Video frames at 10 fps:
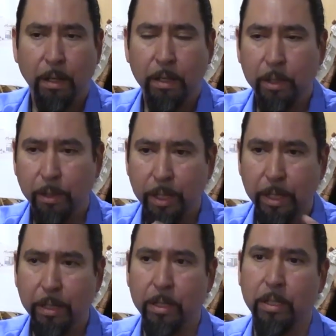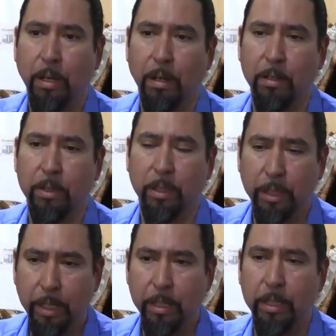You'll hear the songs. You'll
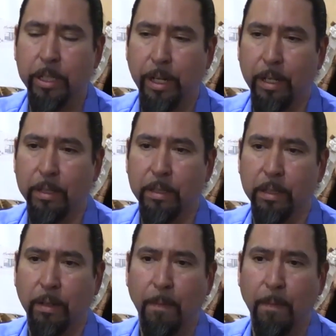hear the chants.